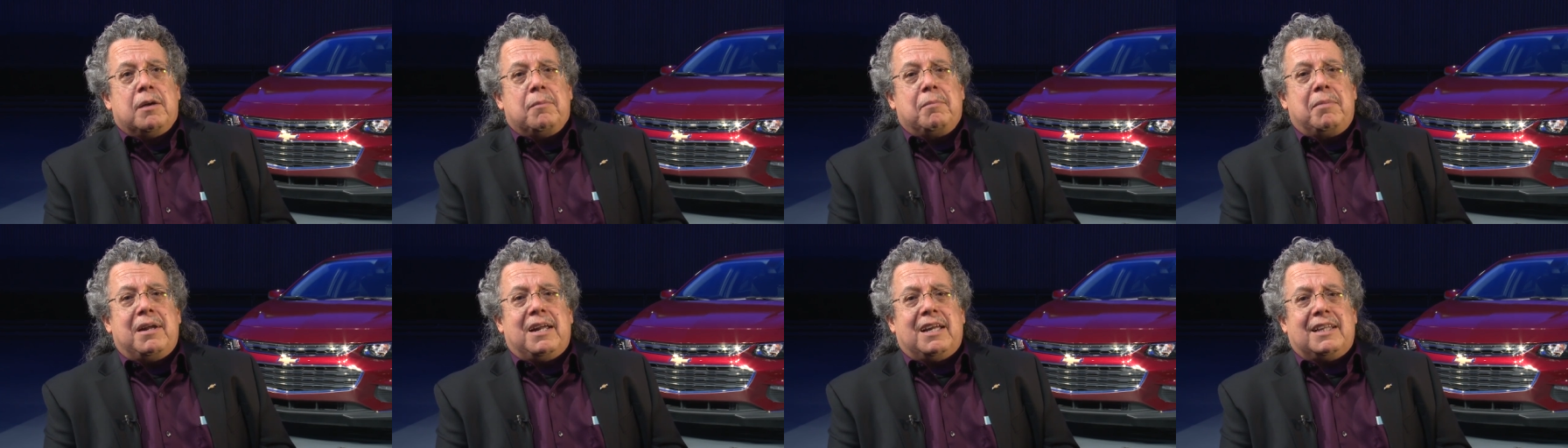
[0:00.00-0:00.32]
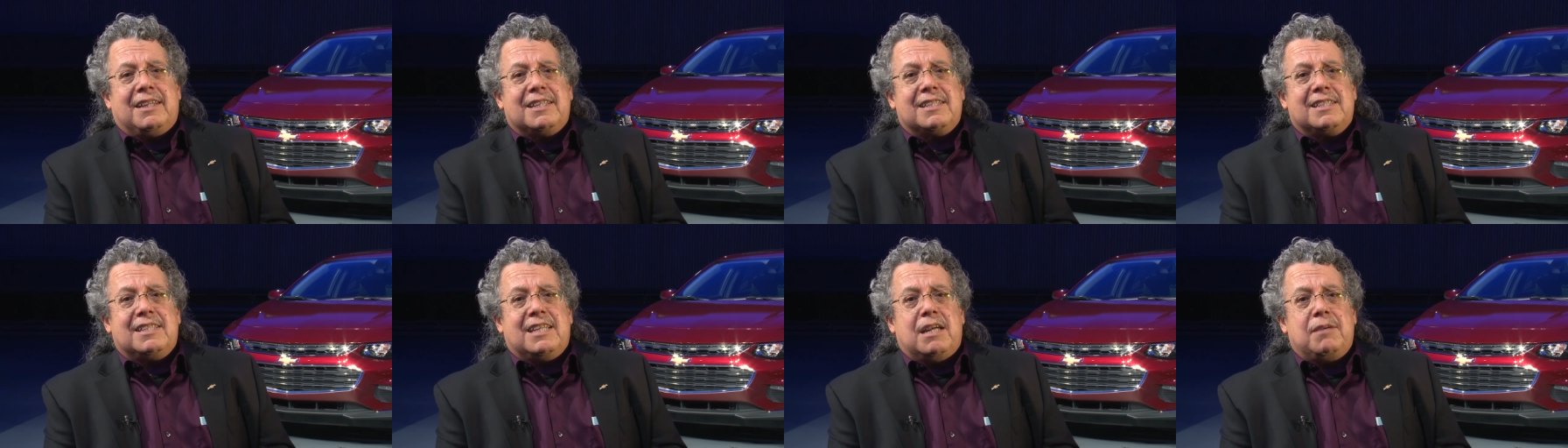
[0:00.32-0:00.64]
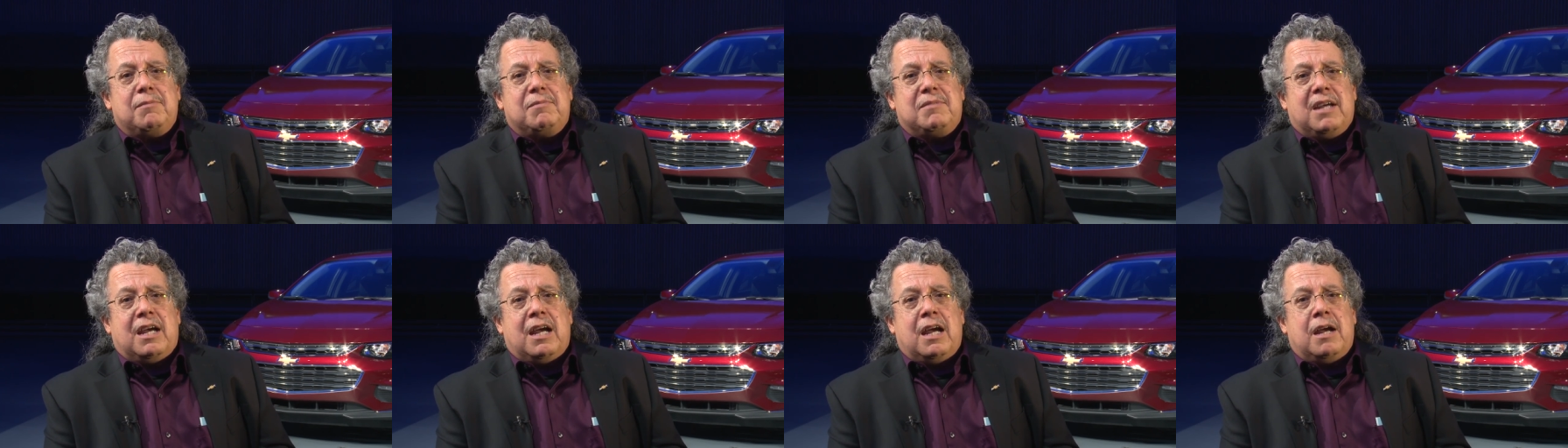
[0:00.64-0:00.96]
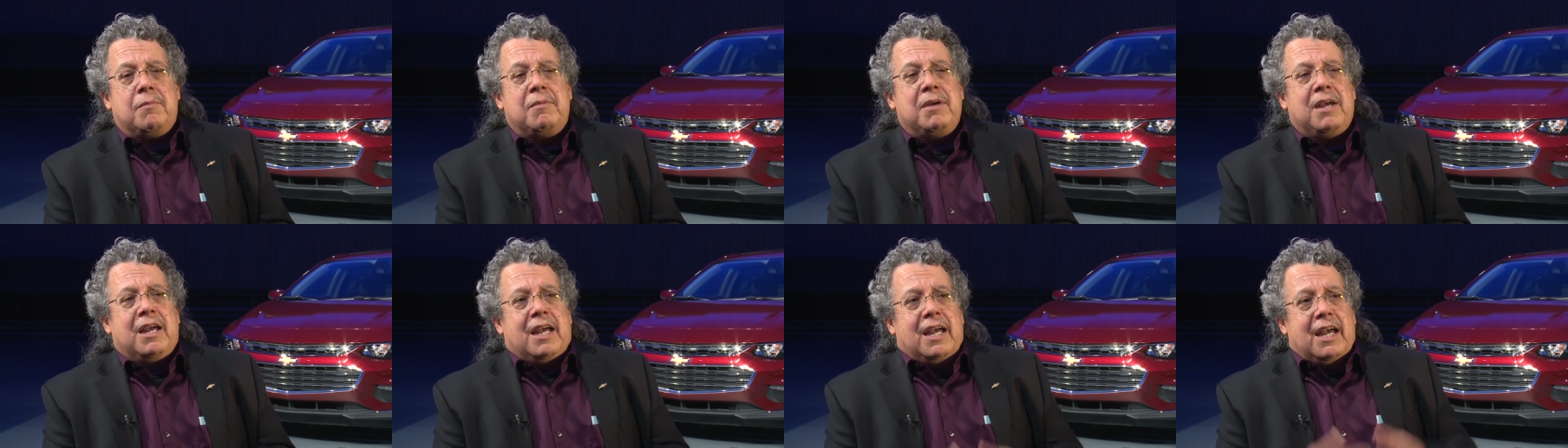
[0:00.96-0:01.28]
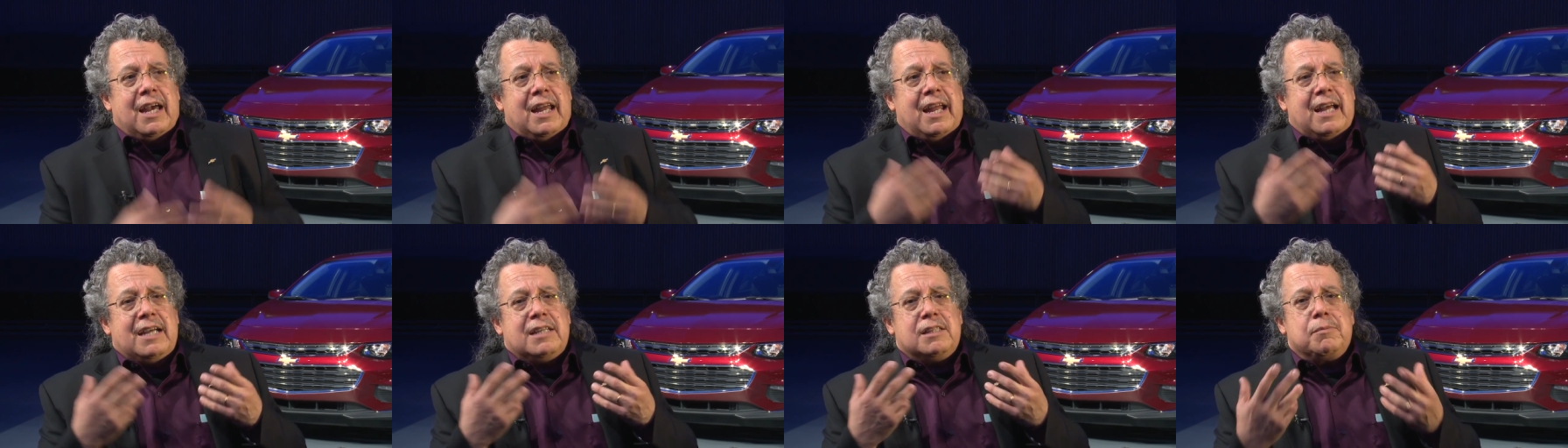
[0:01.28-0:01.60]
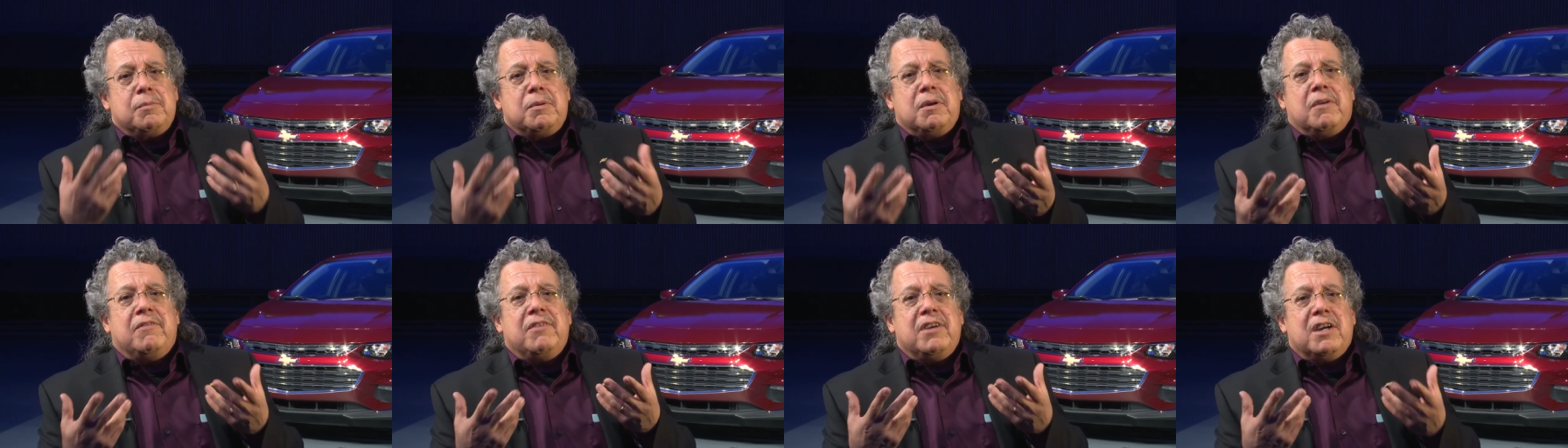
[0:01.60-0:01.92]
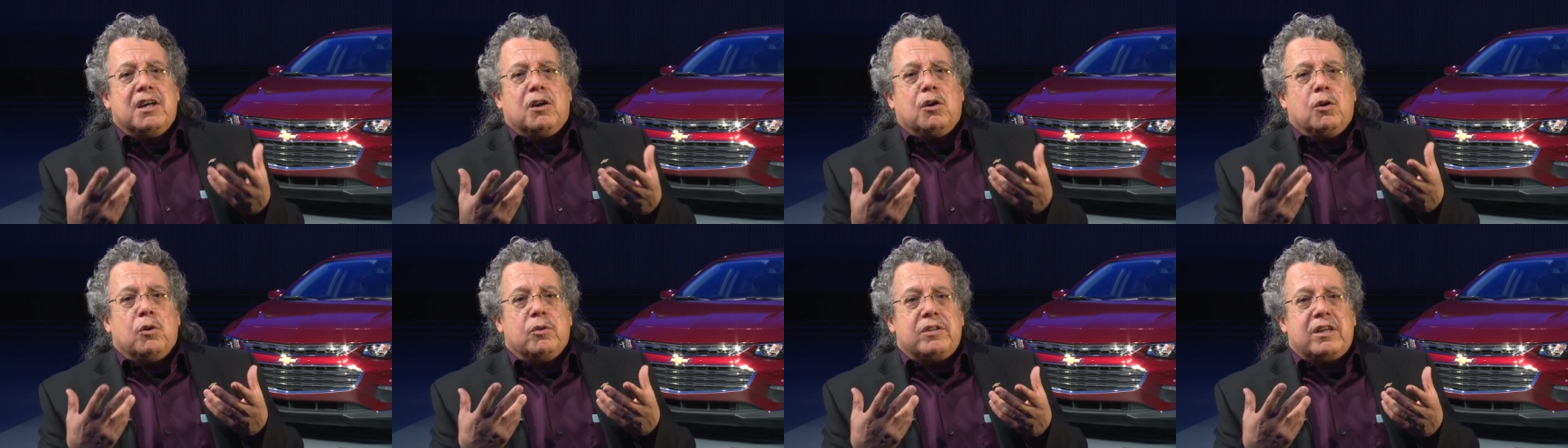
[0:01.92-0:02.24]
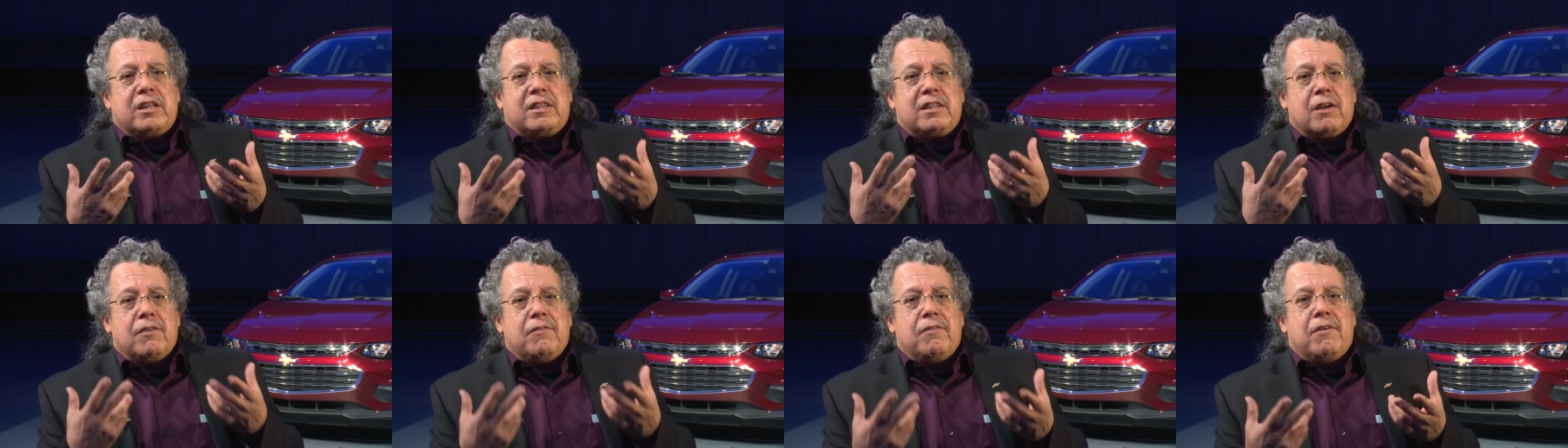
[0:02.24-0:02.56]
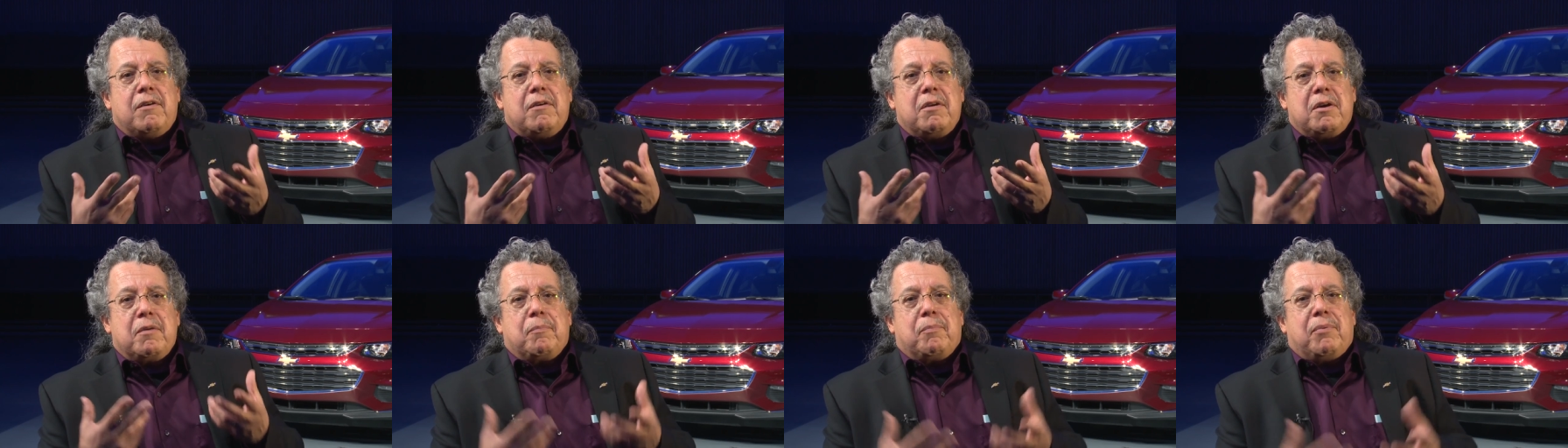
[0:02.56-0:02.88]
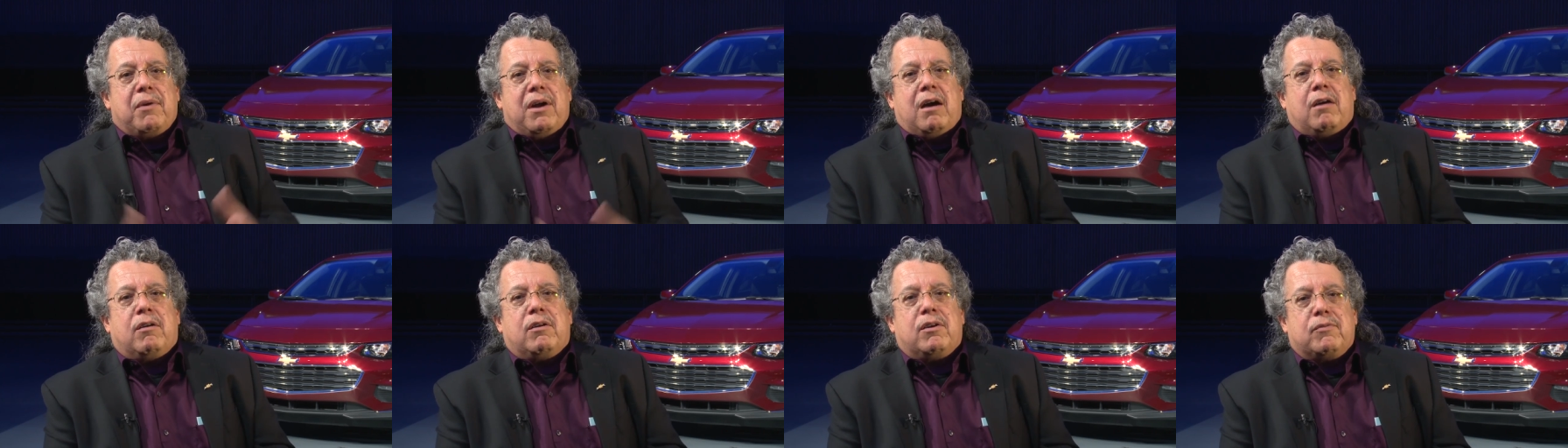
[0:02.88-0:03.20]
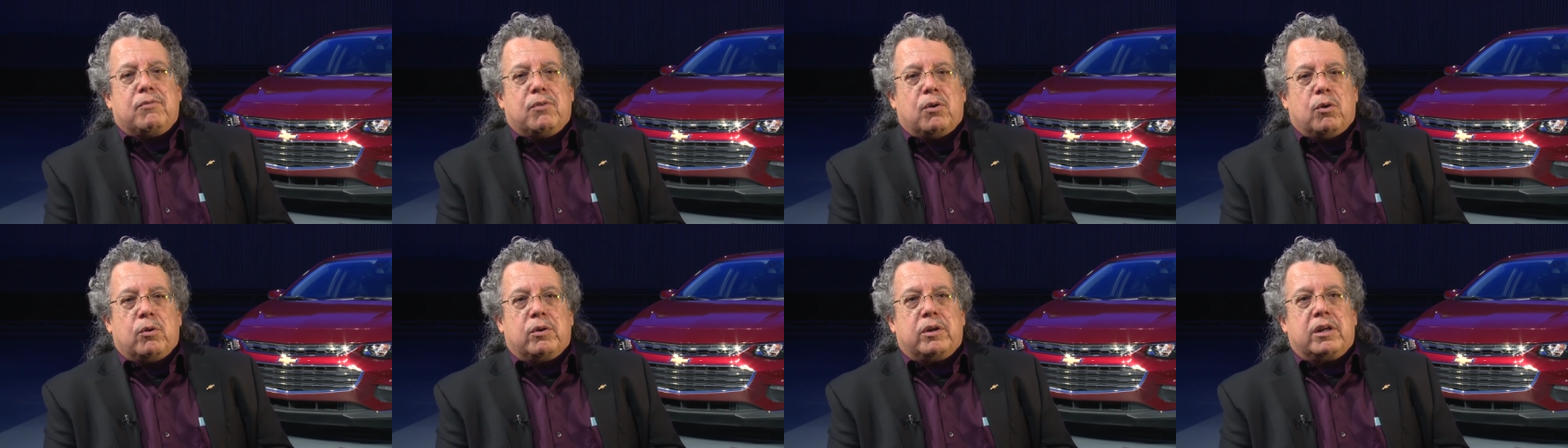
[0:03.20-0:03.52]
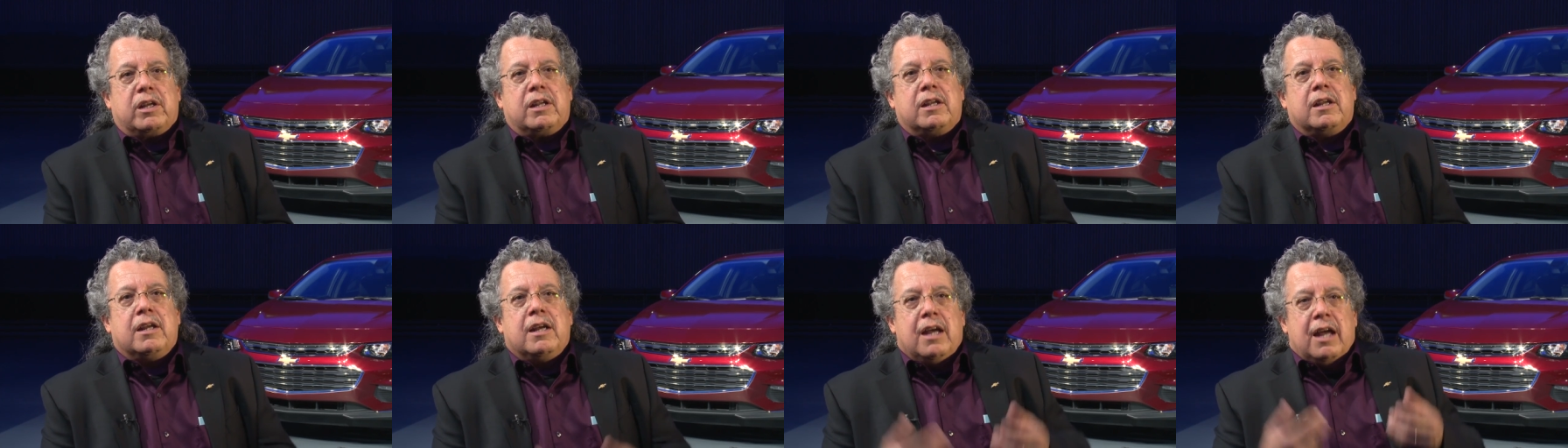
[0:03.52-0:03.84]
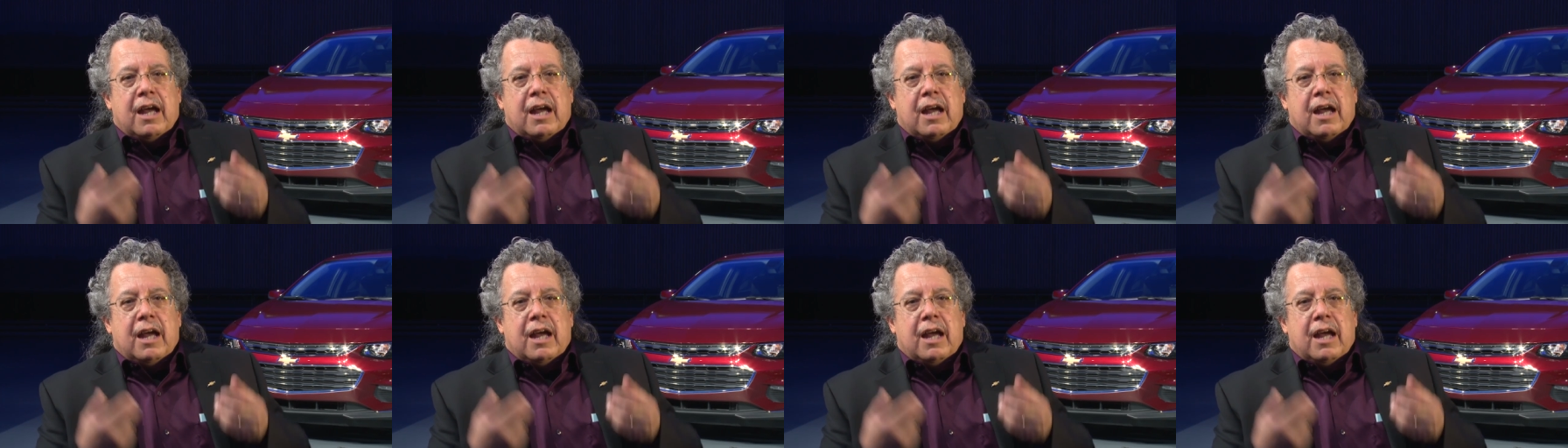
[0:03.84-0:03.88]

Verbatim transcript: but at the same time, it has to be a vehicle that they're very proud of owning